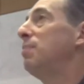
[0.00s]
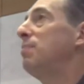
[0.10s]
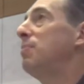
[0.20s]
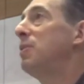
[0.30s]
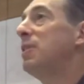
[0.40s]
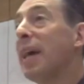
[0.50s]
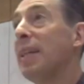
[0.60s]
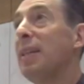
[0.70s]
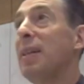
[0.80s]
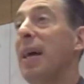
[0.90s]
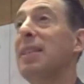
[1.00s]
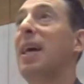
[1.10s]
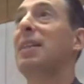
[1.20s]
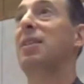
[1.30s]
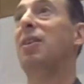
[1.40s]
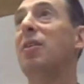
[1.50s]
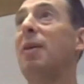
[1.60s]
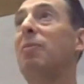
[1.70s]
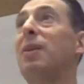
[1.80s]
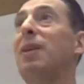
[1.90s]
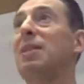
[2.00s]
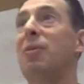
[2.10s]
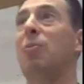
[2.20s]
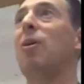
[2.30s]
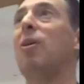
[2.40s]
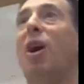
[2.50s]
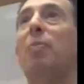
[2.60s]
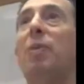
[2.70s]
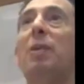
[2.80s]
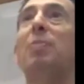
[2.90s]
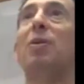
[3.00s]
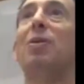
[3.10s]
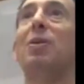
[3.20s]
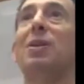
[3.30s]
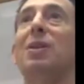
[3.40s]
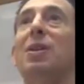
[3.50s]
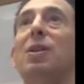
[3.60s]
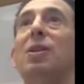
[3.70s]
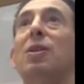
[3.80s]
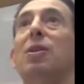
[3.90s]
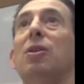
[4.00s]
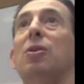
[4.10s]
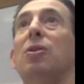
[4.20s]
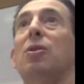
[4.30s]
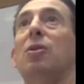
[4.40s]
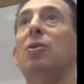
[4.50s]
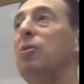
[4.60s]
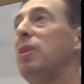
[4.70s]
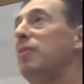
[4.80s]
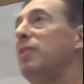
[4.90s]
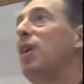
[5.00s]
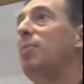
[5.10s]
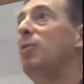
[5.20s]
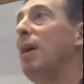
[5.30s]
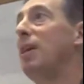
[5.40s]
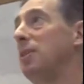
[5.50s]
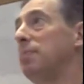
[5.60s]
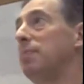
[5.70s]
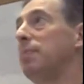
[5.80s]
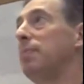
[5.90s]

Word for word: Second, as I got to know them, I realized they weren't all people who lived in Auburn Gresham.